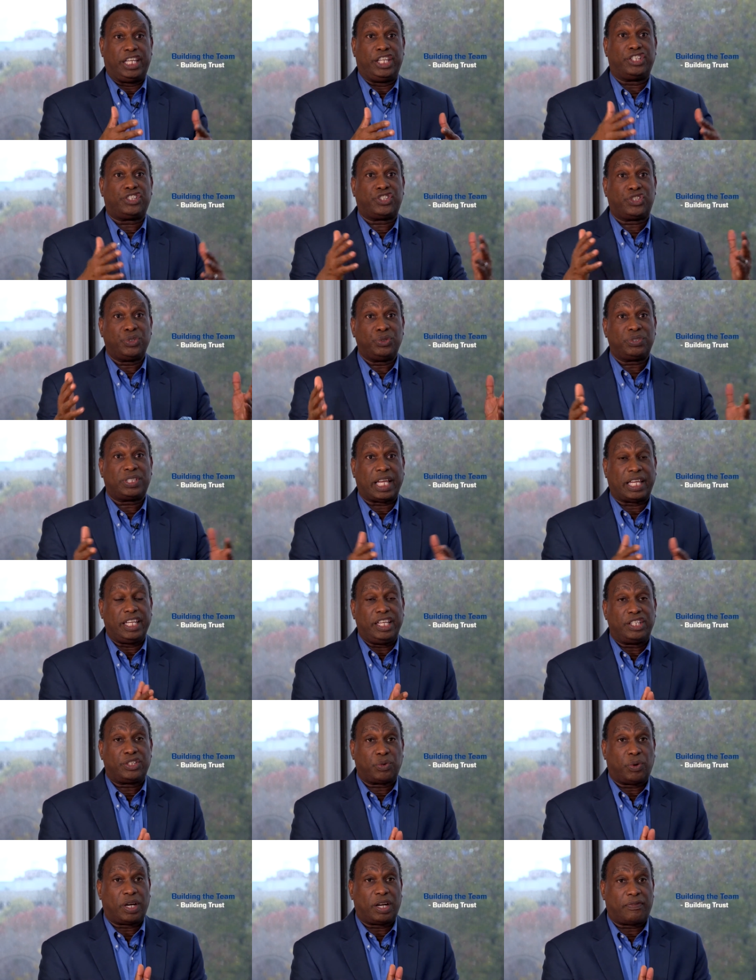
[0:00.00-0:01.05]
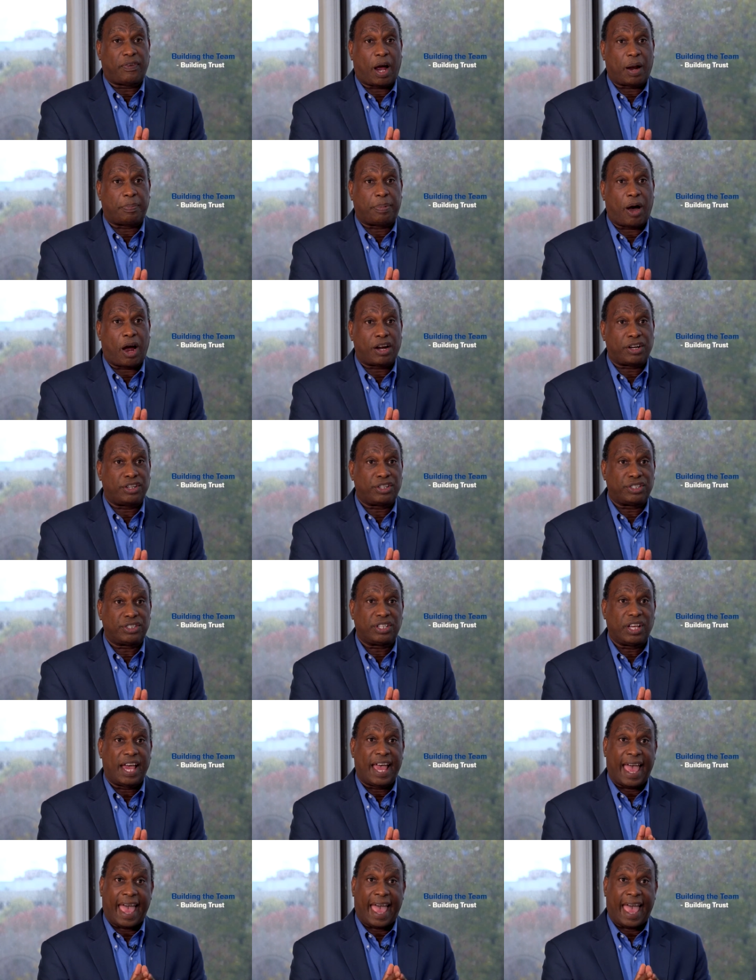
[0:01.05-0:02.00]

issues that each one of our partners